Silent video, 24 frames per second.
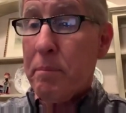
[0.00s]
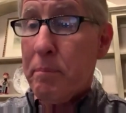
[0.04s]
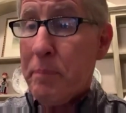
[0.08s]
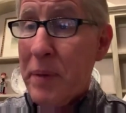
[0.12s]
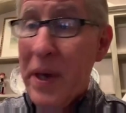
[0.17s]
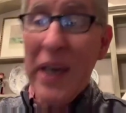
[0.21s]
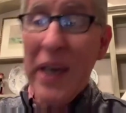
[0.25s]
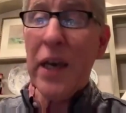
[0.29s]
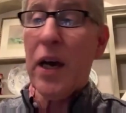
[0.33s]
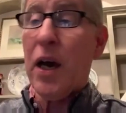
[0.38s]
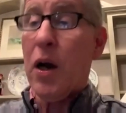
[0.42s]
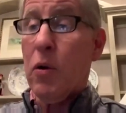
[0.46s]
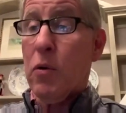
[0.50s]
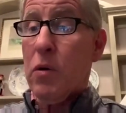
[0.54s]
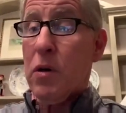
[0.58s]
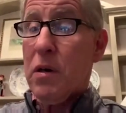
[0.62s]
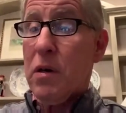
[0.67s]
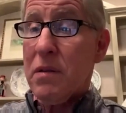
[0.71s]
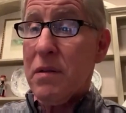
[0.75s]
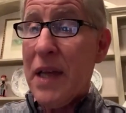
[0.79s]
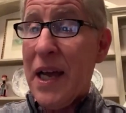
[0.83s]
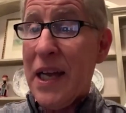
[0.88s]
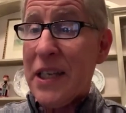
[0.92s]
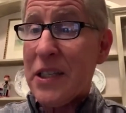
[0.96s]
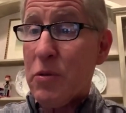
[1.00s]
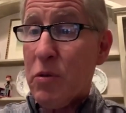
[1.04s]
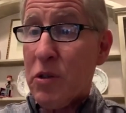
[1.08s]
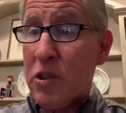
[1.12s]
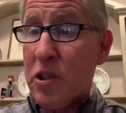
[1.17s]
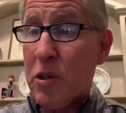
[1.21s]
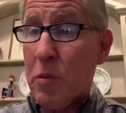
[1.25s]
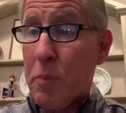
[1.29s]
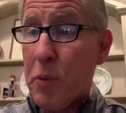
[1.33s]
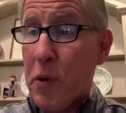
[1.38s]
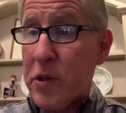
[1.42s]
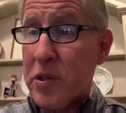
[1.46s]
Bingo, that's
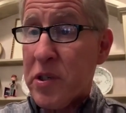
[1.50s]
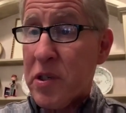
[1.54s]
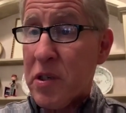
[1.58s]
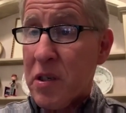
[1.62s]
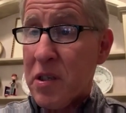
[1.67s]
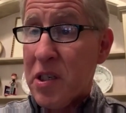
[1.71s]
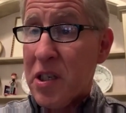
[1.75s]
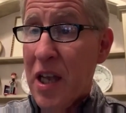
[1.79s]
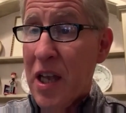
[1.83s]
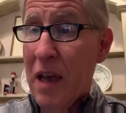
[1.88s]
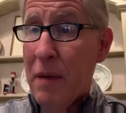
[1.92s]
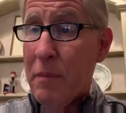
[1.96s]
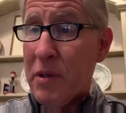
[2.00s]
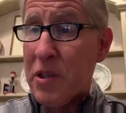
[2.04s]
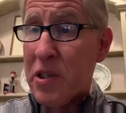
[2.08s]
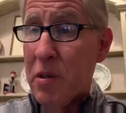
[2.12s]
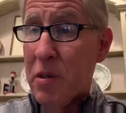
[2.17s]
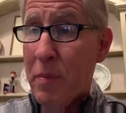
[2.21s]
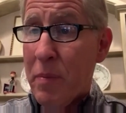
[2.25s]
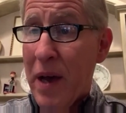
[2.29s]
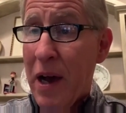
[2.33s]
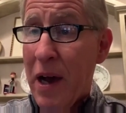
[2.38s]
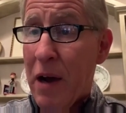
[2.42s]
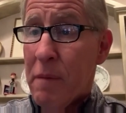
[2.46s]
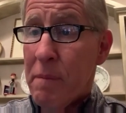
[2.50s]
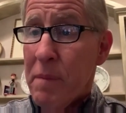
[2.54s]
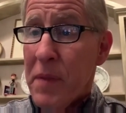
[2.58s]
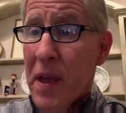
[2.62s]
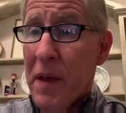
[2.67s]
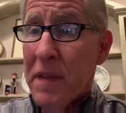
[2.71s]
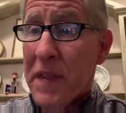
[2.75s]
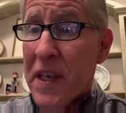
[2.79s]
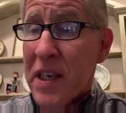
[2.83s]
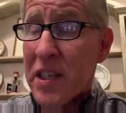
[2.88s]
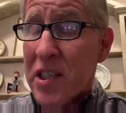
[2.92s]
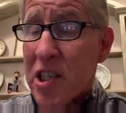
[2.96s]
what your personal statement's about.
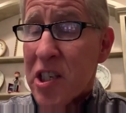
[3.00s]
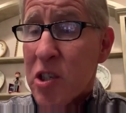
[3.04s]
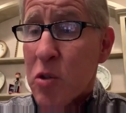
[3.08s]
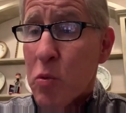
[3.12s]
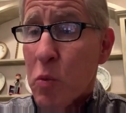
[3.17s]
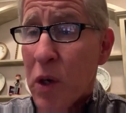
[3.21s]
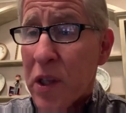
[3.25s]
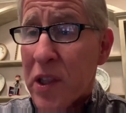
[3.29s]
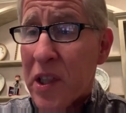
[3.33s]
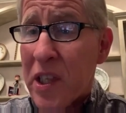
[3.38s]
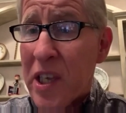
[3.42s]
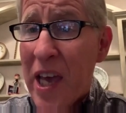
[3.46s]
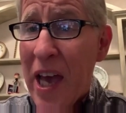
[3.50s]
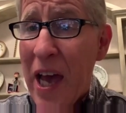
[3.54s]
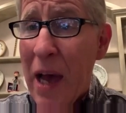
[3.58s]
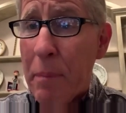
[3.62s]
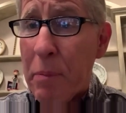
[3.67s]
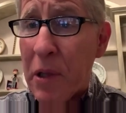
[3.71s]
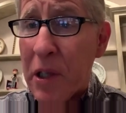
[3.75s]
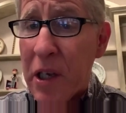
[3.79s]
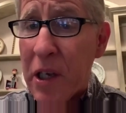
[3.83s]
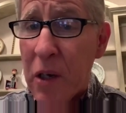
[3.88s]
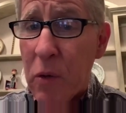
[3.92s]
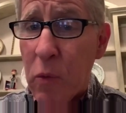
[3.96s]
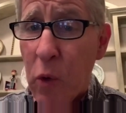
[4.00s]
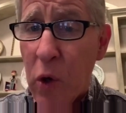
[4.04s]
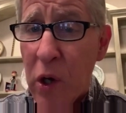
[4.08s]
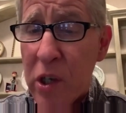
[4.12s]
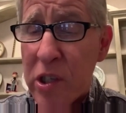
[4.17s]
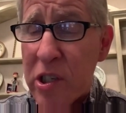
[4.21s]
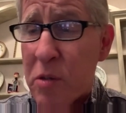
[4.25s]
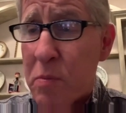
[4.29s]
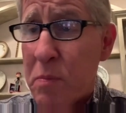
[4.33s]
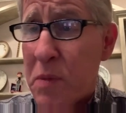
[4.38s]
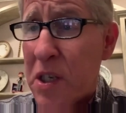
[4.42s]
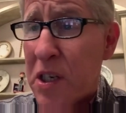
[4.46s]
This is what the applicant
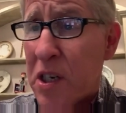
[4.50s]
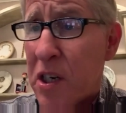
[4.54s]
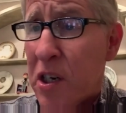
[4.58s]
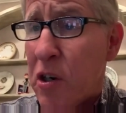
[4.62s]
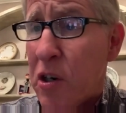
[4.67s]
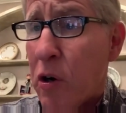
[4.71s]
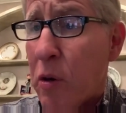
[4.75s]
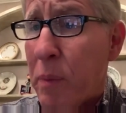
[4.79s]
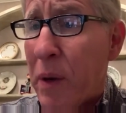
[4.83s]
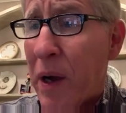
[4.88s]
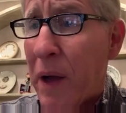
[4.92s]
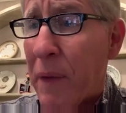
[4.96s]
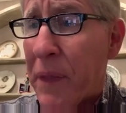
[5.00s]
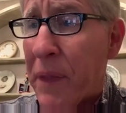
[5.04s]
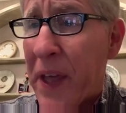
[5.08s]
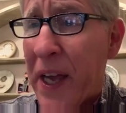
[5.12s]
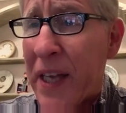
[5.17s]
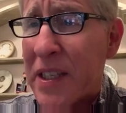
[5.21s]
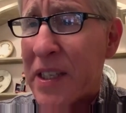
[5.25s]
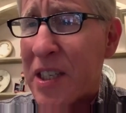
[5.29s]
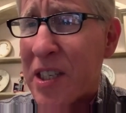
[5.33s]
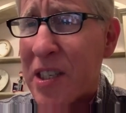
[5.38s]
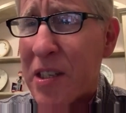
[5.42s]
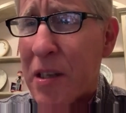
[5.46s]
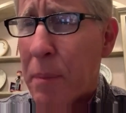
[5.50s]
wants me to know about